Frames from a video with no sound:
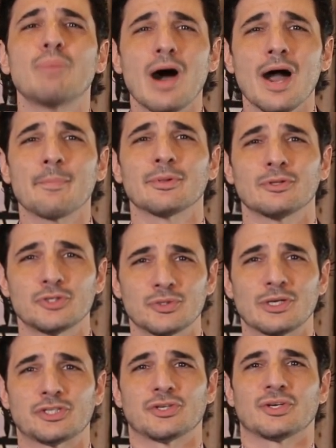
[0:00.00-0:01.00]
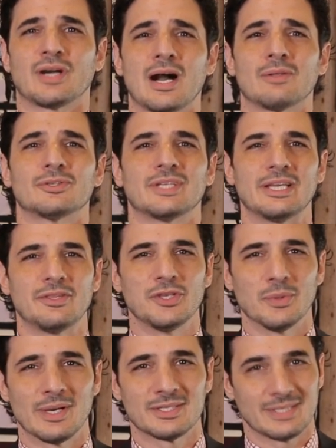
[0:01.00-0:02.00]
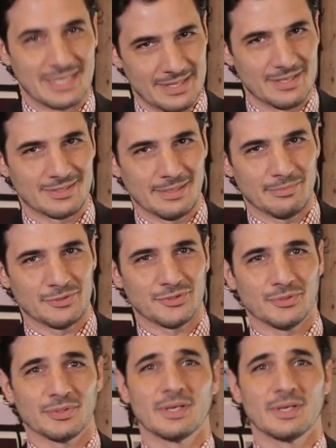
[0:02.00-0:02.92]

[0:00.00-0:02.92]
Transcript: popular dress shirt collars in the US in this episode,